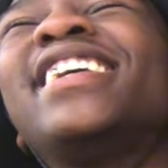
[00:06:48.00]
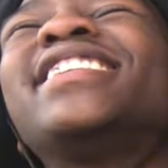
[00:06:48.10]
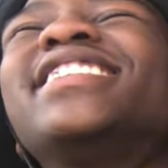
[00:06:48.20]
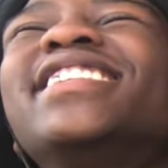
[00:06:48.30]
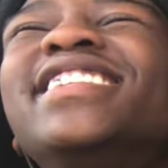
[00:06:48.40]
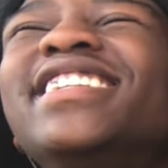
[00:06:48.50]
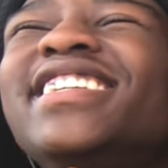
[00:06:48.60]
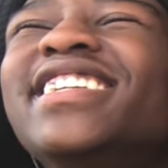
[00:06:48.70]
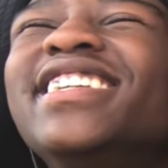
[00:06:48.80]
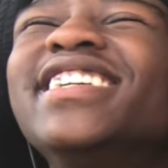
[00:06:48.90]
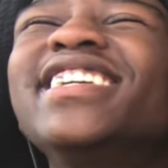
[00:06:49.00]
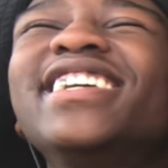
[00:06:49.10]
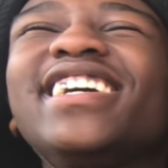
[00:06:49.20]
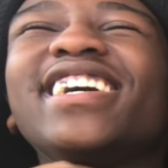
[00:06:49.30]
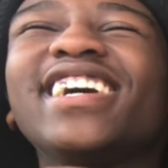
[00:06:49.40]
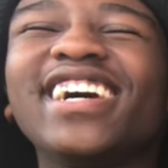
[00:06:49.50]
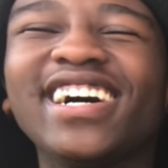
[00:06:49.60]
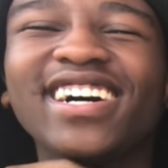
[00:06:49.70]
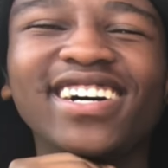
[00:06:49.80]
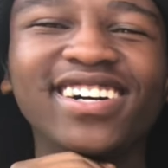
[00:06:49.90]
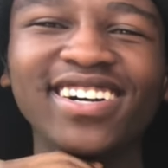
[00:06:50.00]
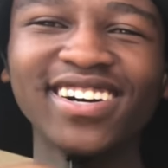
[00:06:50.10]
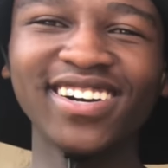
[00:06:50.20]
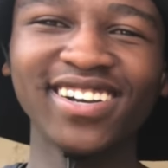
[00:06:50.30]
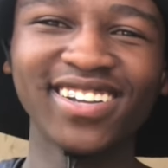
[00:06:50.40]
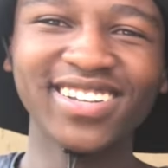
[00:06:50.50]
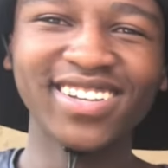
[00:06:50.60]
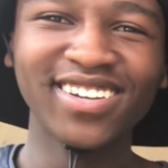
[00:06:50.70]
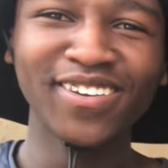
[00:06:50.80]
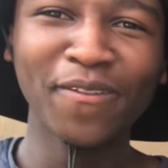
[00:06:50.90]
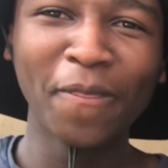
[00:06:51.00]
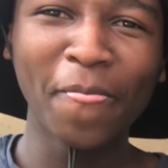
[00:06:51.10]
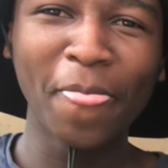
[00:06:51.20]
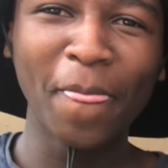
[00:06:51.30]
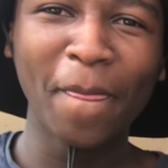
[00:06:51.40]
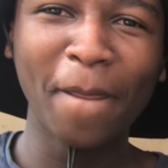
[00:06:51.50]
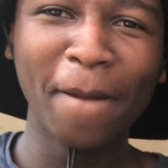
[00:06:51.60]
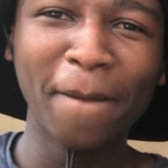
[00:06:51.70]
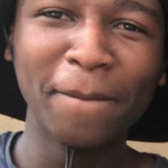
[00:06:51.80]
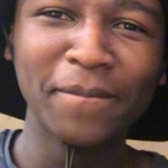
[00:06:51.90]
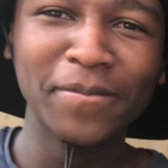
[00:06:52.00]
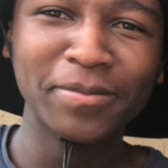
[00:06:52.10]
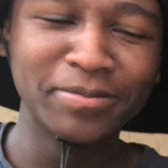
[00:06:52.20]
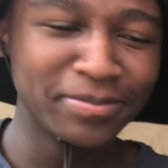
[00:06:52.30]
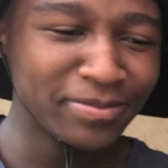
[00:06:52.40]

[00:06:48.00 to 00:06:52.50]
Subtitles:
(silent)